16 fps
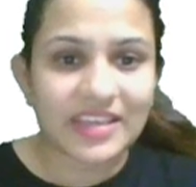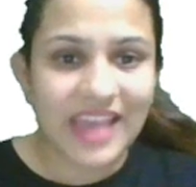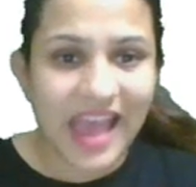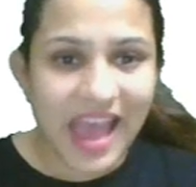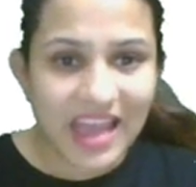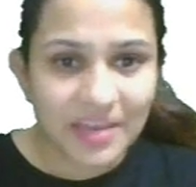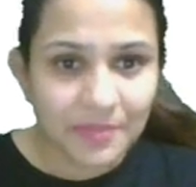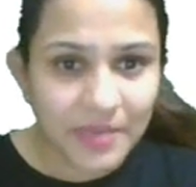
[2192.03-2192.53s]

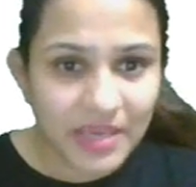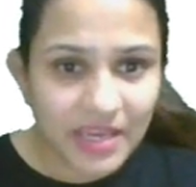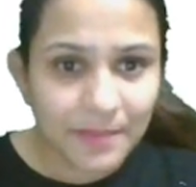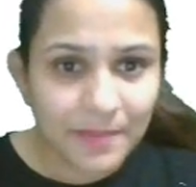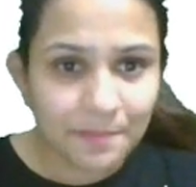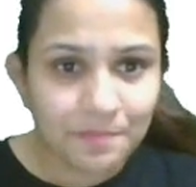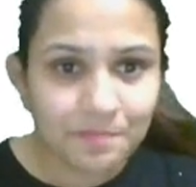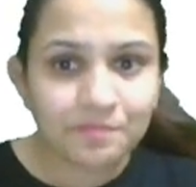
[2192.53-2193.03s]
can
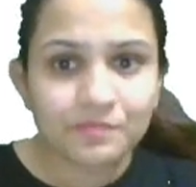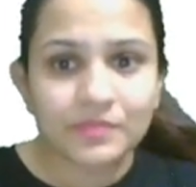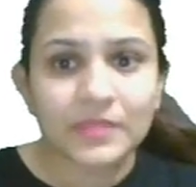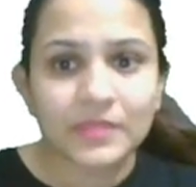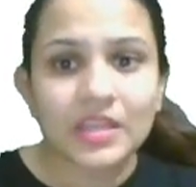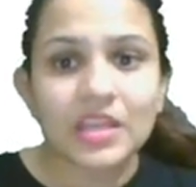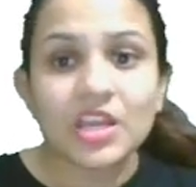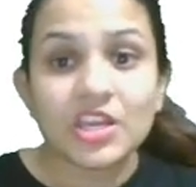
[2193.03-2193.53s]
be,
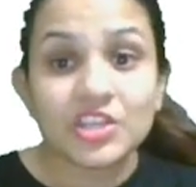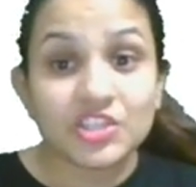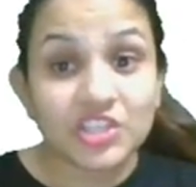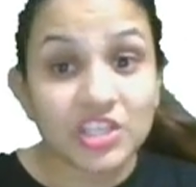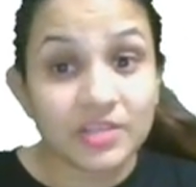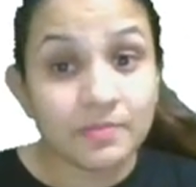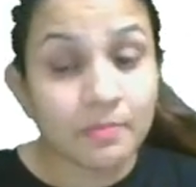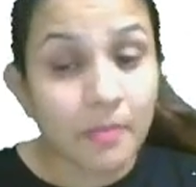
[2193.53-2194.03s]

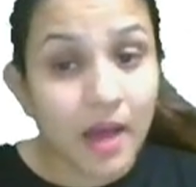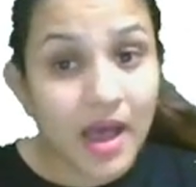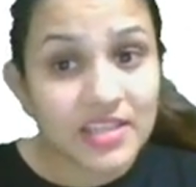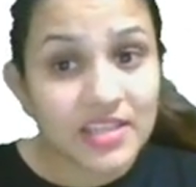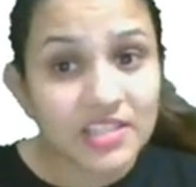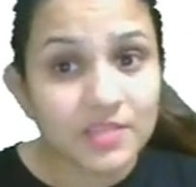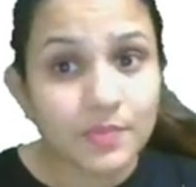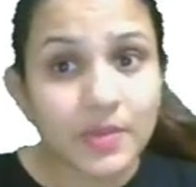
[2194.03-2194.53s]
she
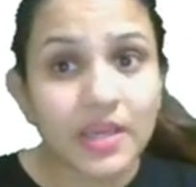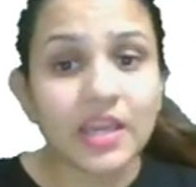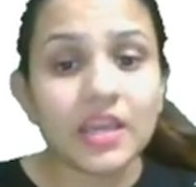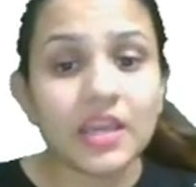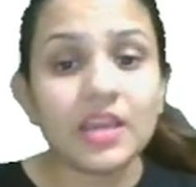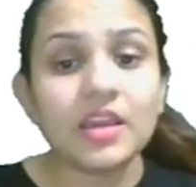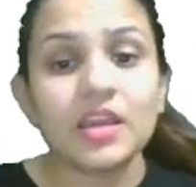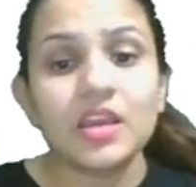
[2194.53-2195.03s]
must
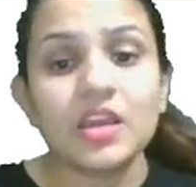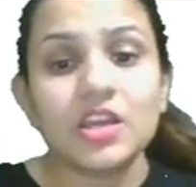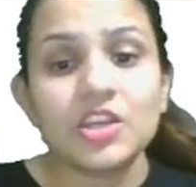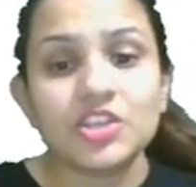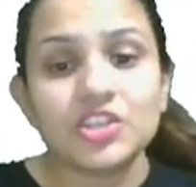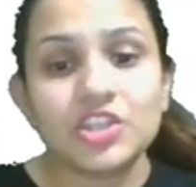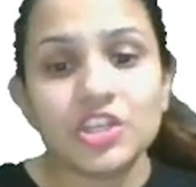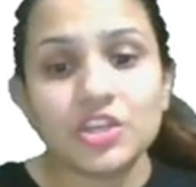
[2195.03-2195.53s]
be,
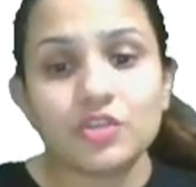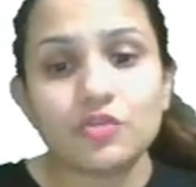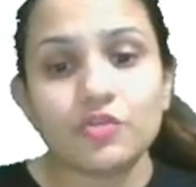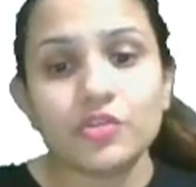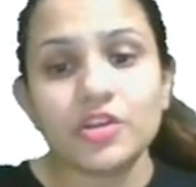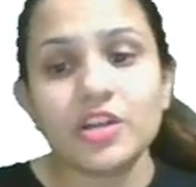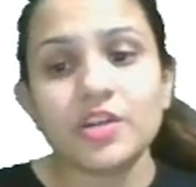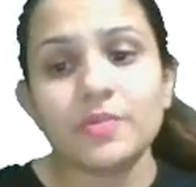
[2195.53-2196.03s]
she
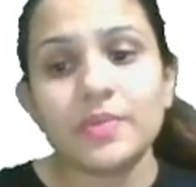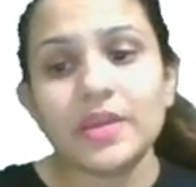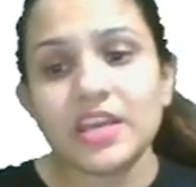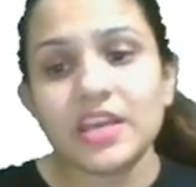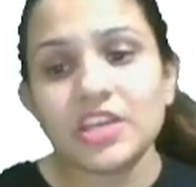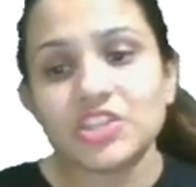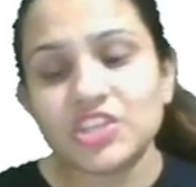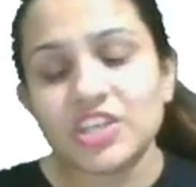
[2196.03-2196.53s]
couldn't
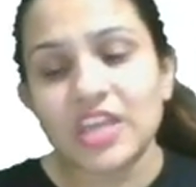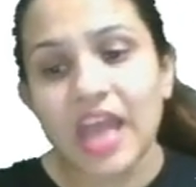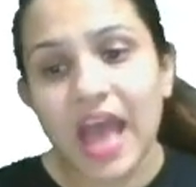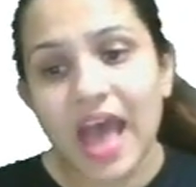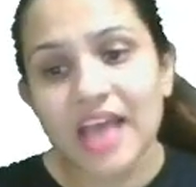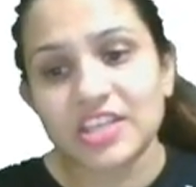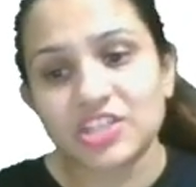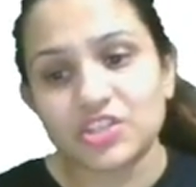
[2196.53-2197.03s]
be, she
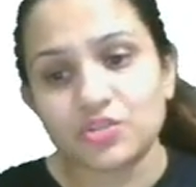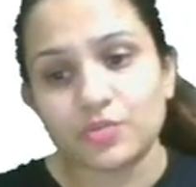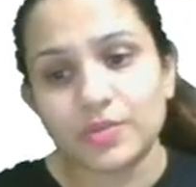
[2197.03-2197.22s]
has to